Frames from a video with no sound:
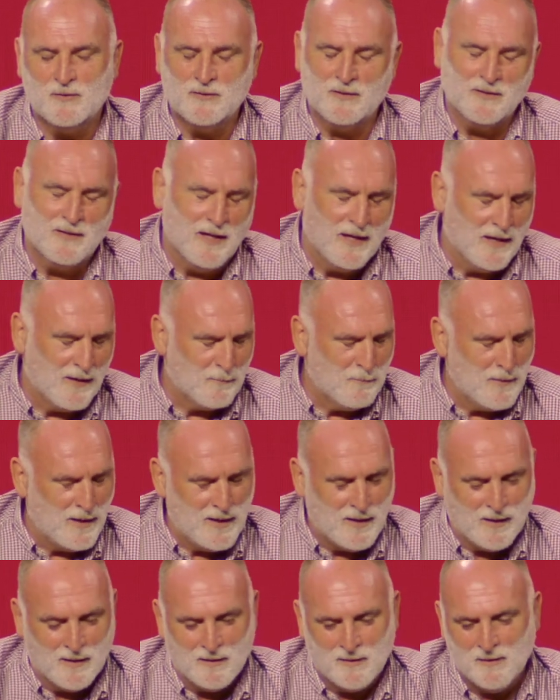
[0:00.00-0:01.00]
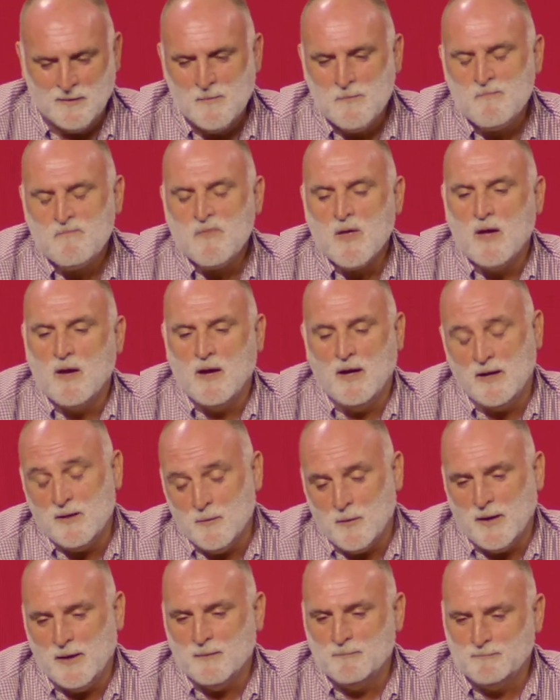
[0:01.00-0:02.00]
it's like, man.
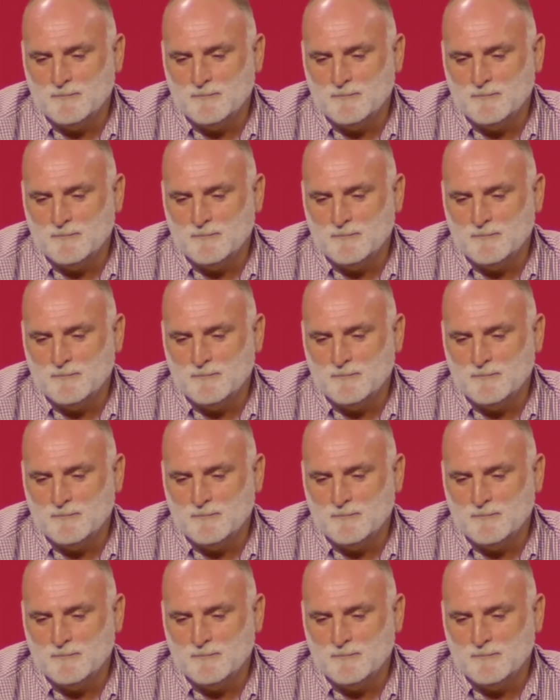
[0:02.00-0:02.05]
Anyway,